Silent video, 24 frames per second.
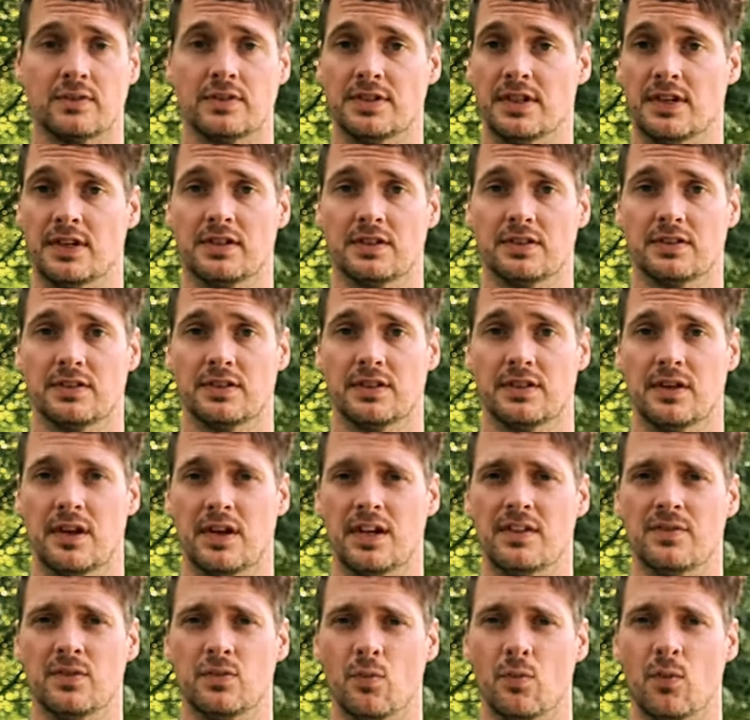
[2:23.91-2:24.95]
dust,
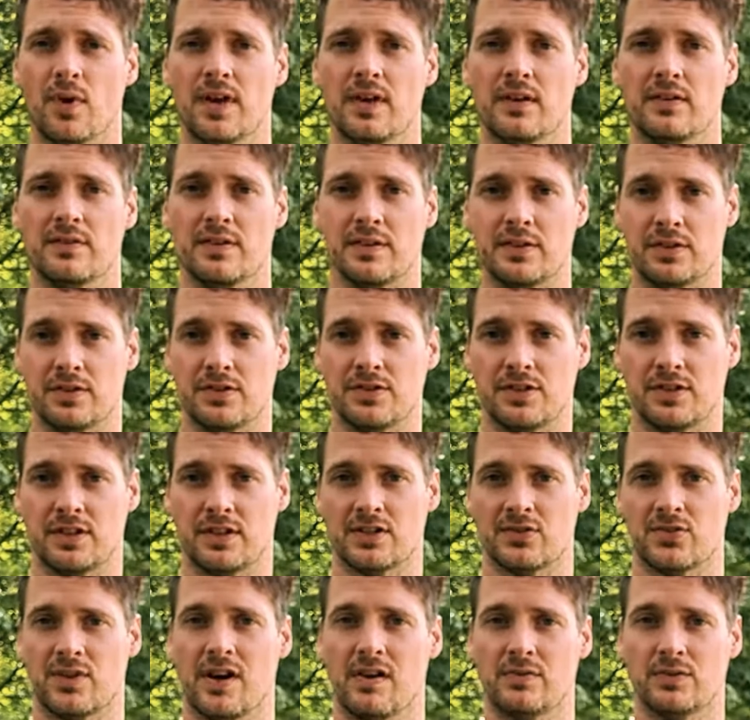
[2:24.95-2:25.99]
and even wave energy
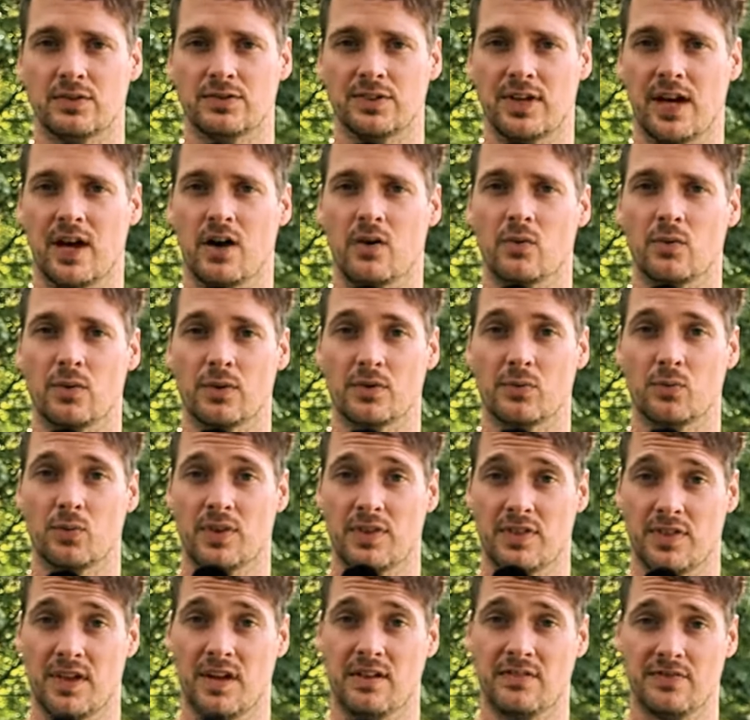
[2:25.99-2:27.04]
that travels outward
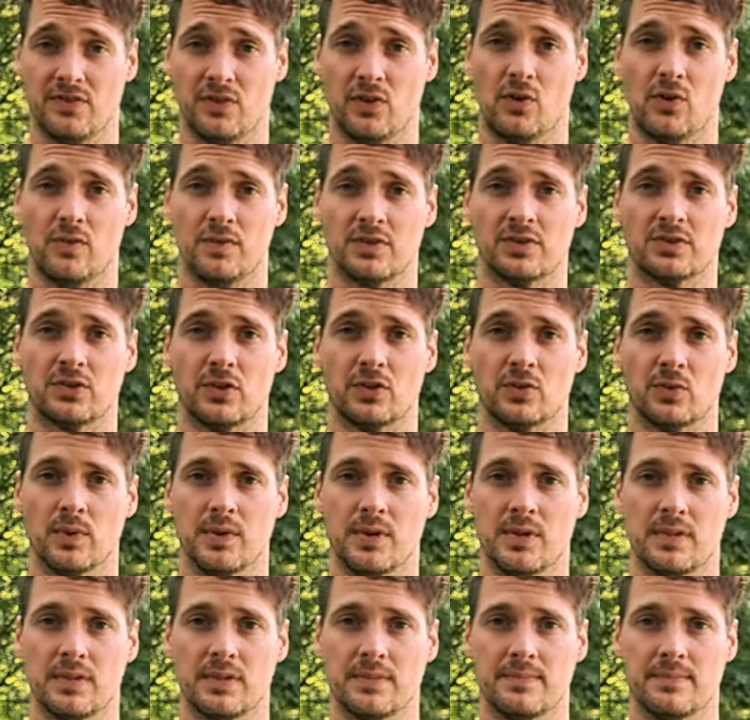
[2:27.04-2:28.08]
with that flow of the solar
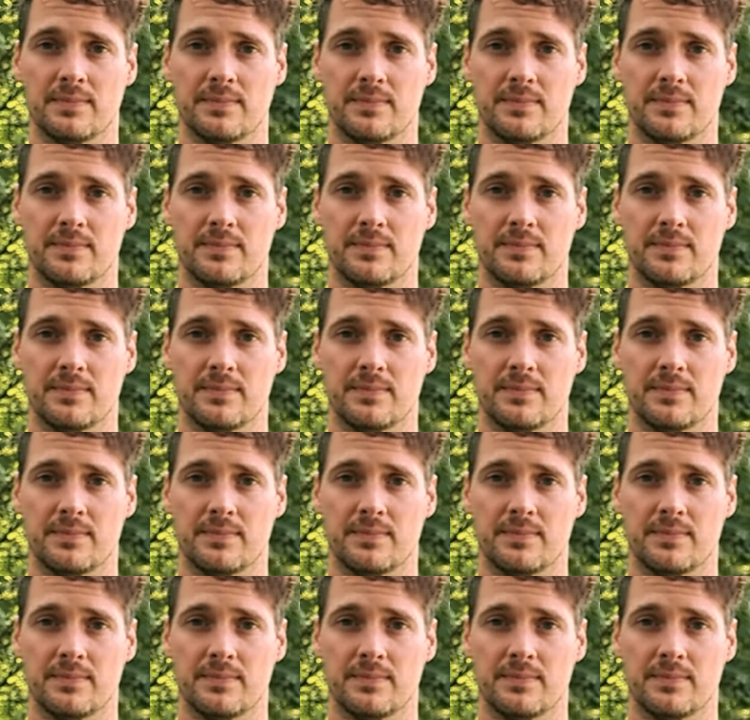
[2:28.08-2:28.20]
wind.